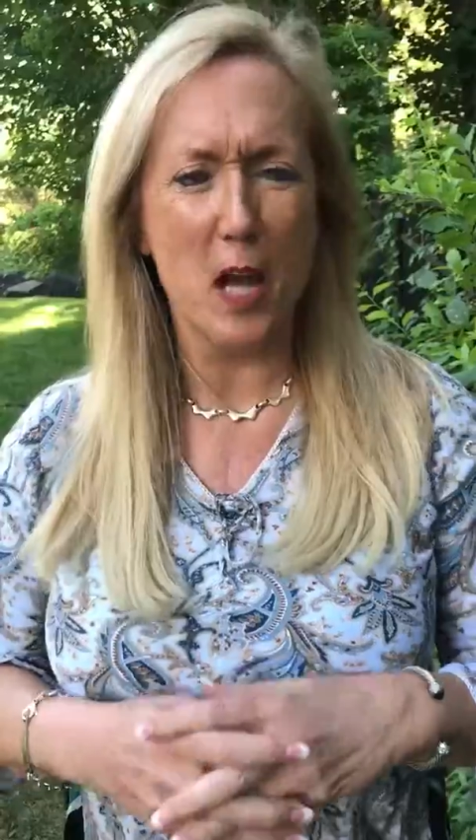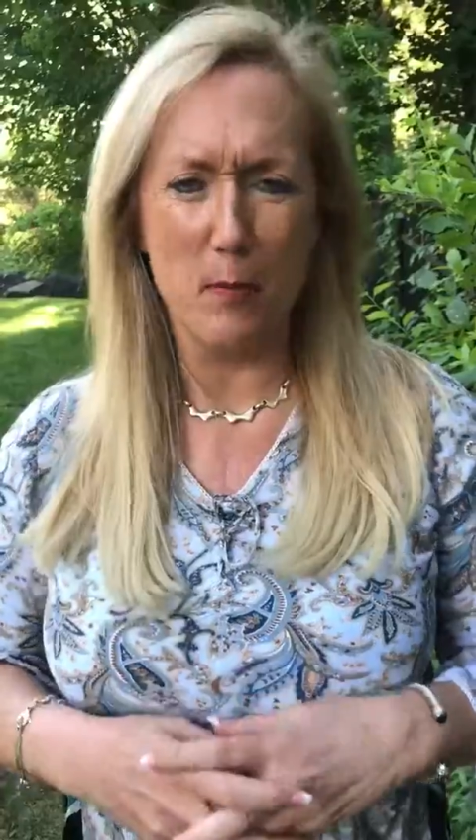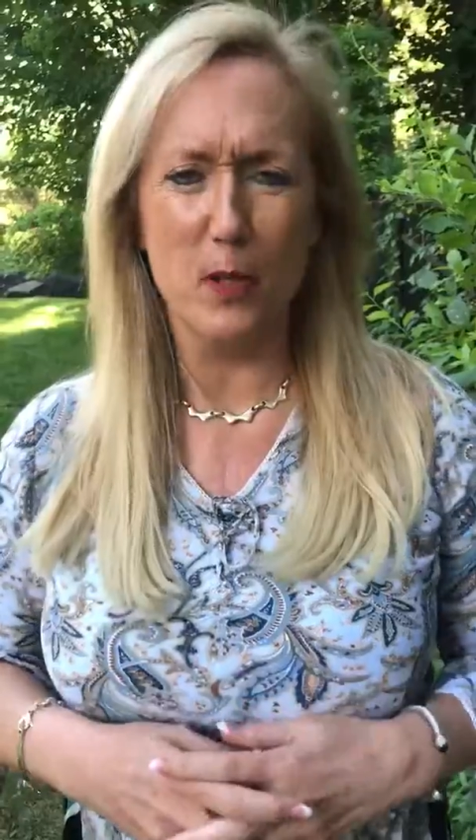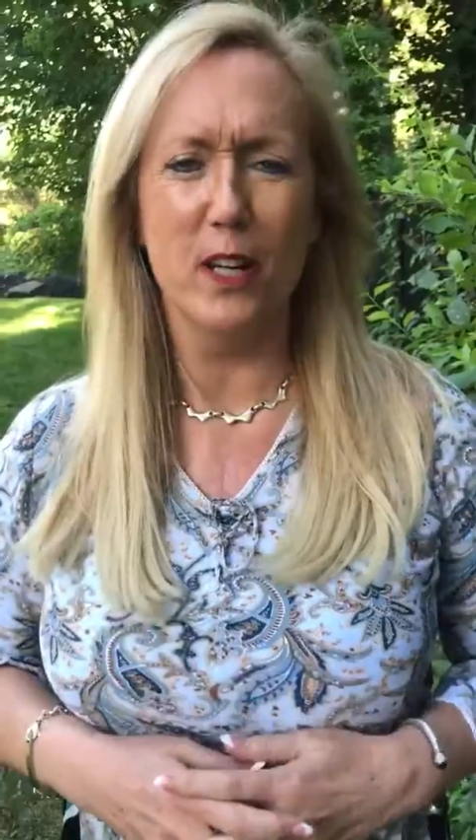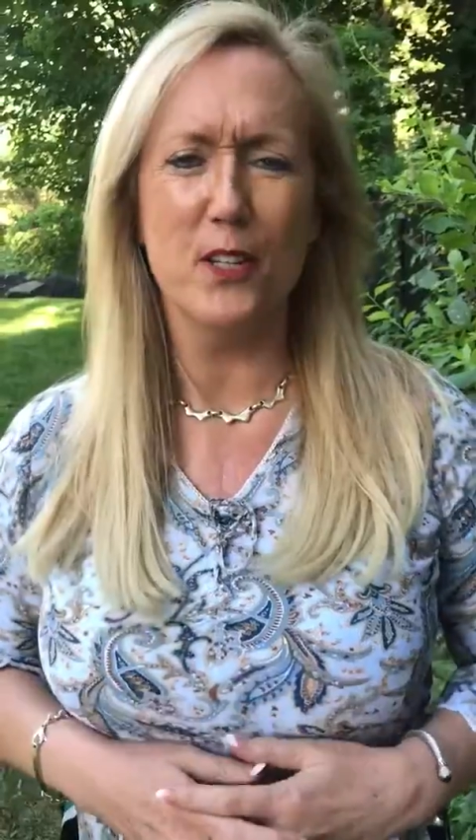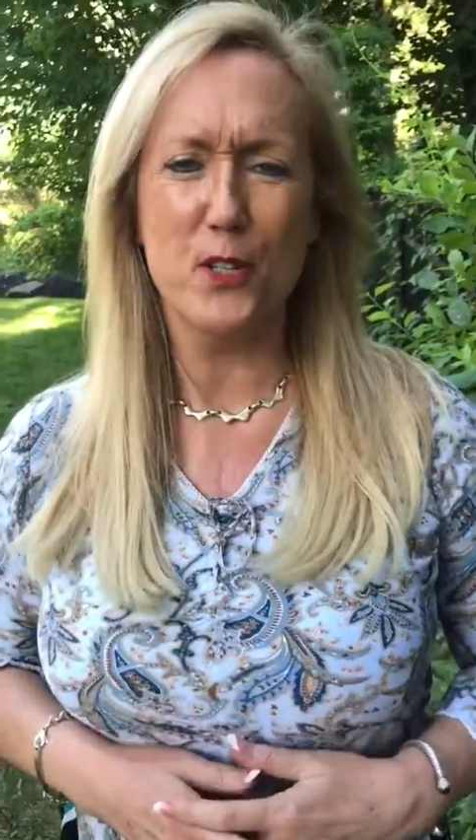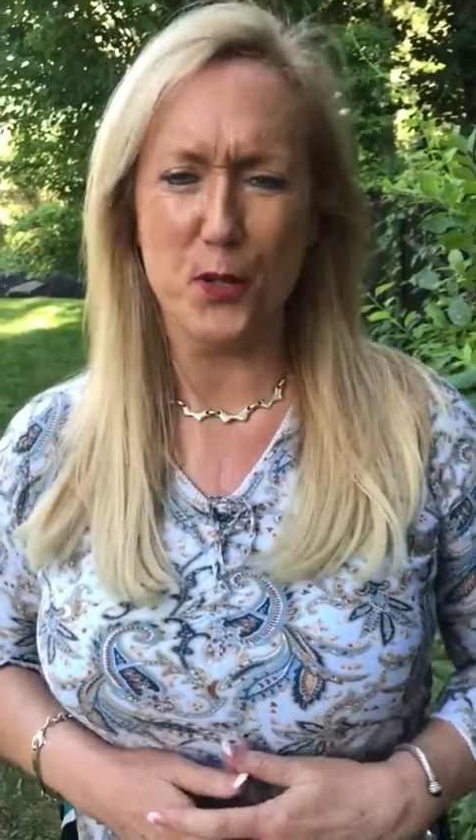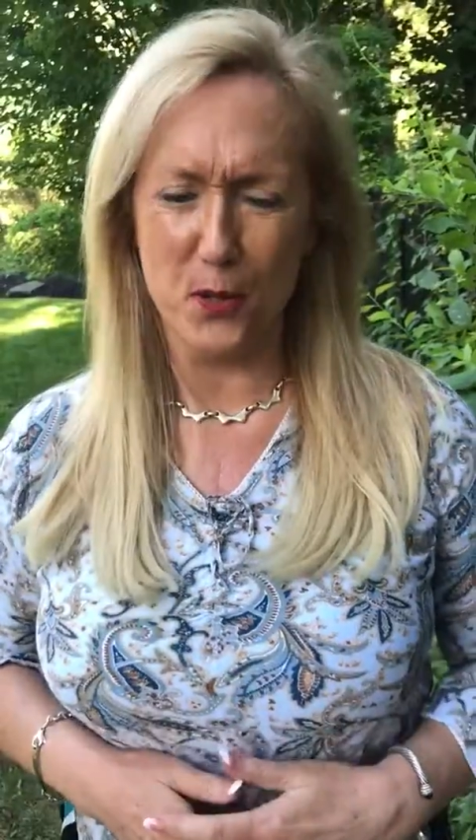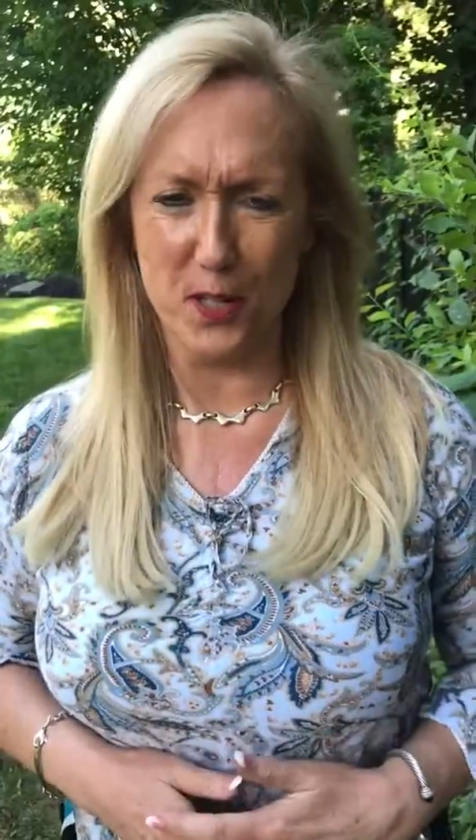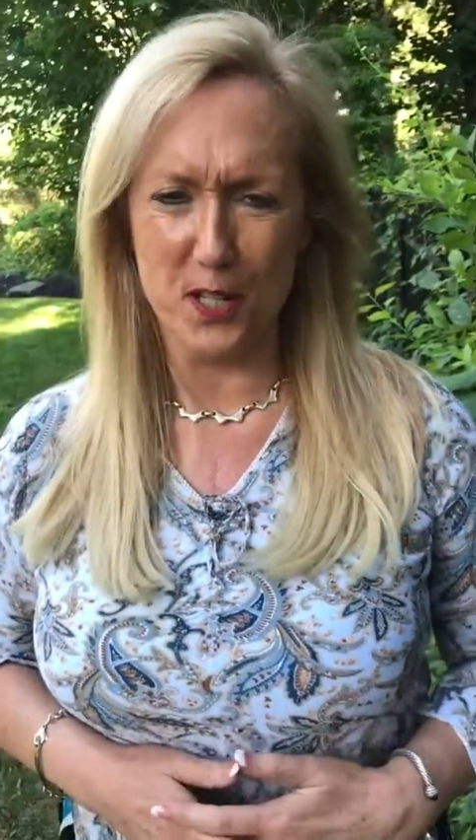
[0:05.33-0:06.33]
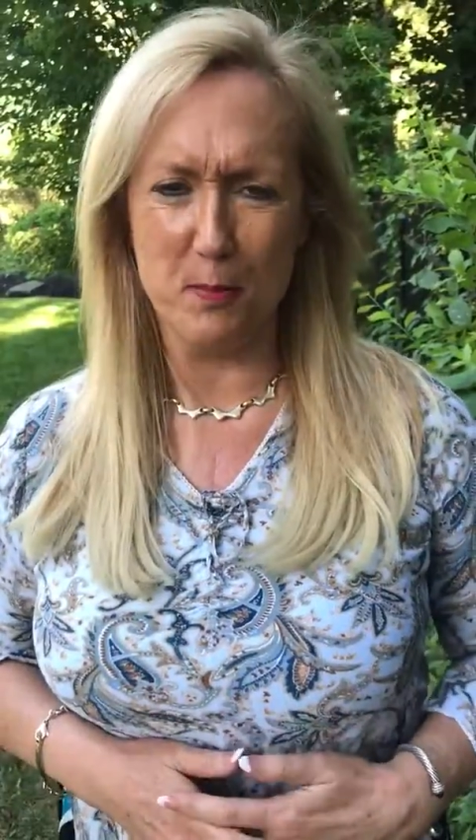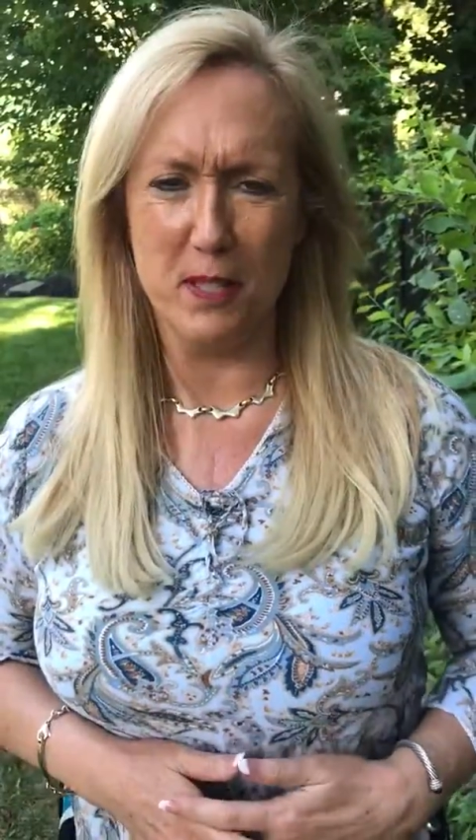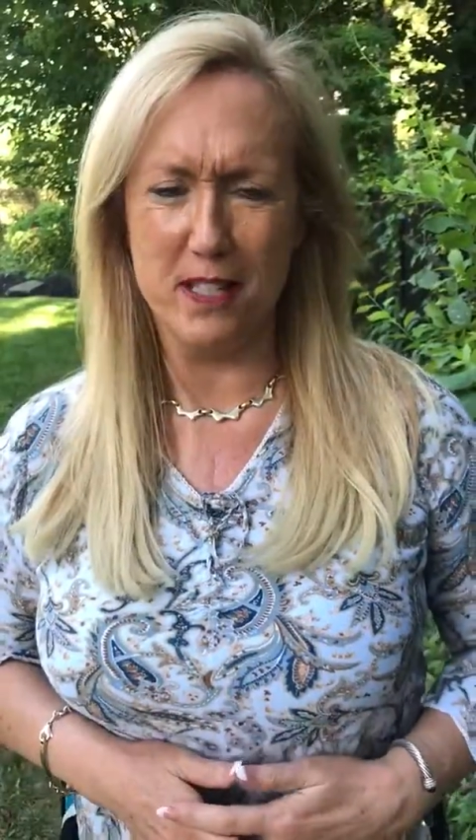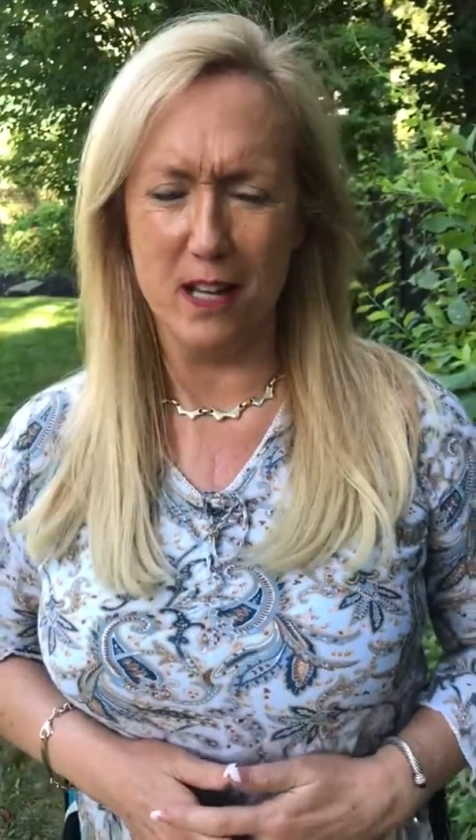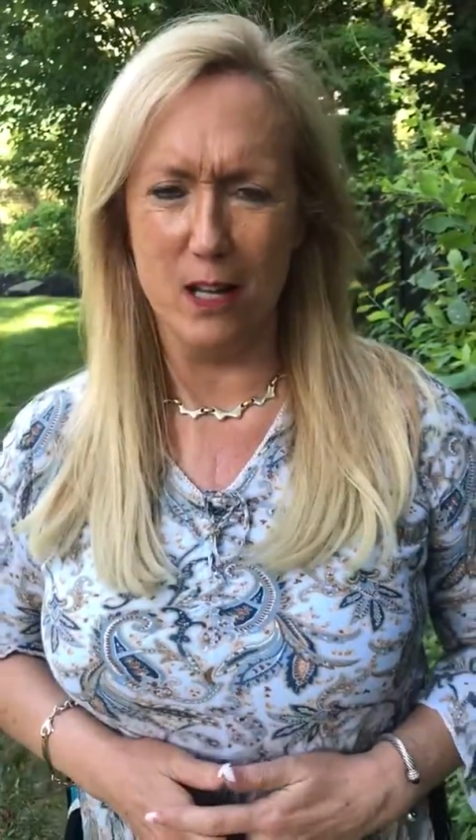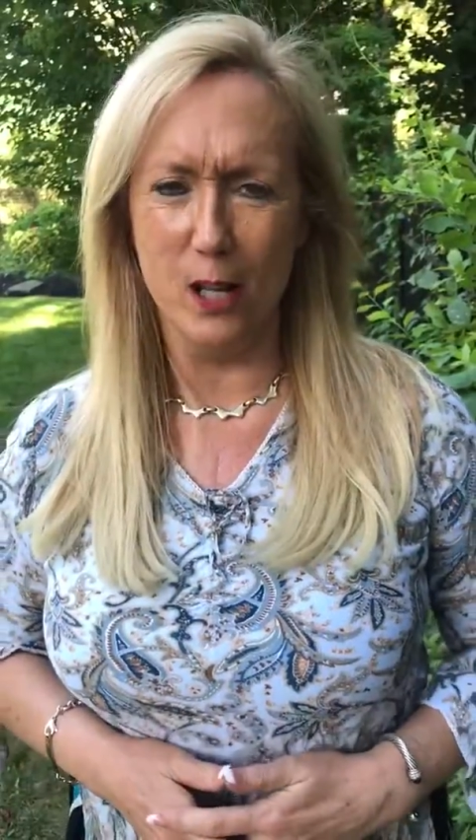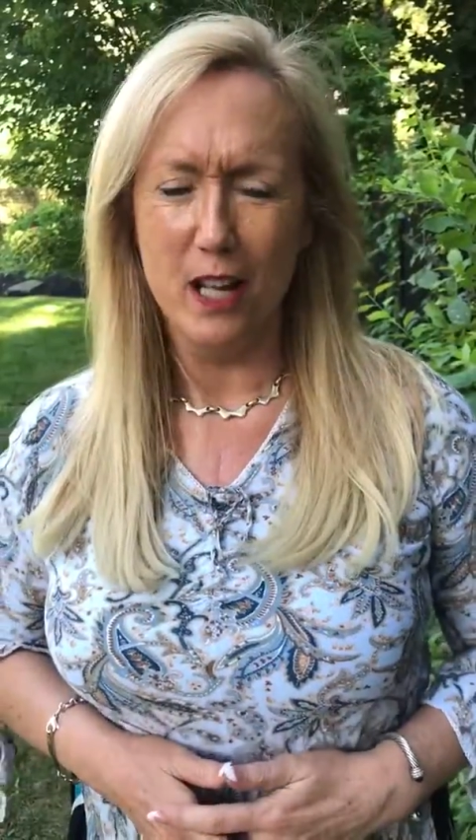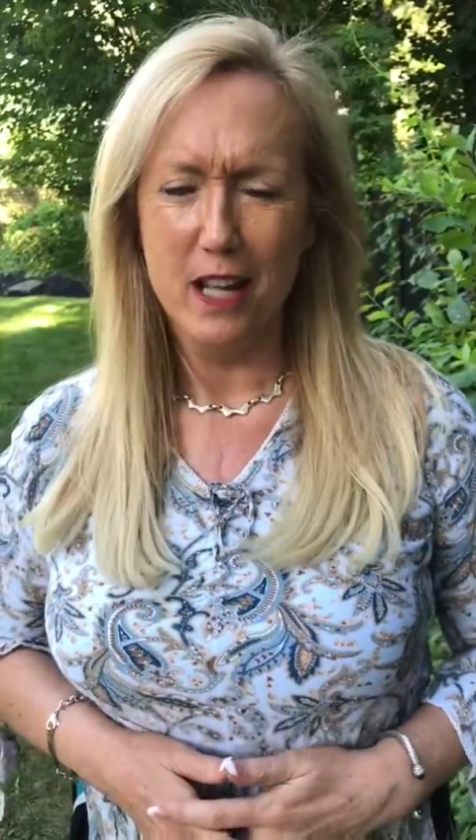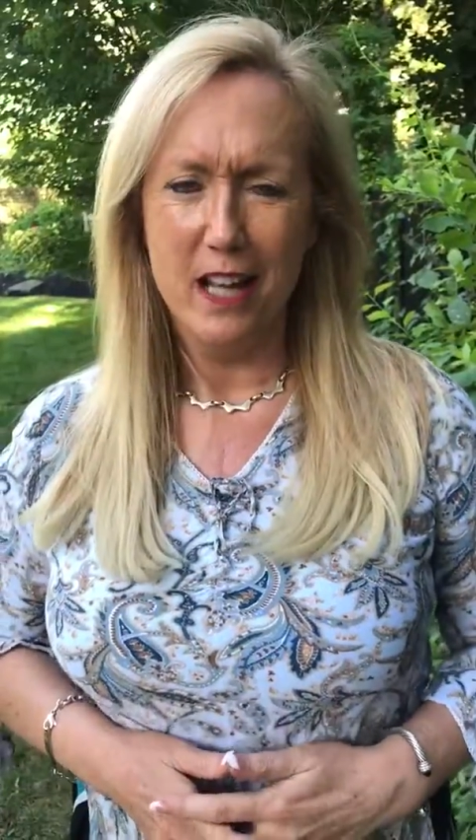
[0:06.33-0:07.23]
Deborah Torres Patel.